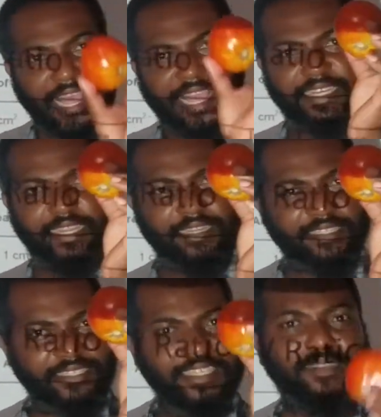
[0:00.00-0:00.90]
and a
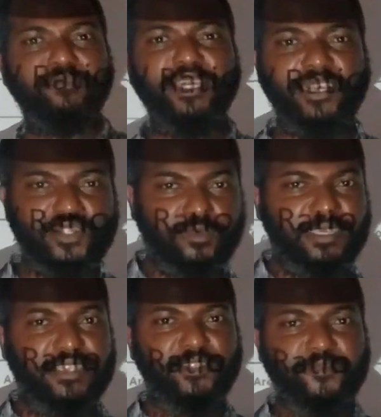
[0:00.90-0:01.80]
little bigger
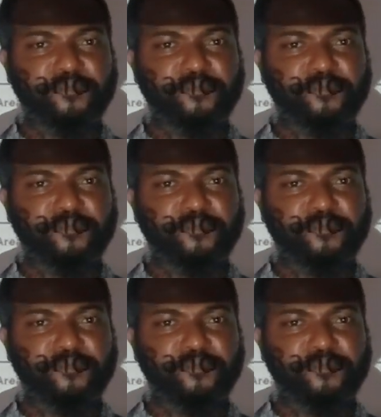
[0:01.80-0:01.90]
tomato.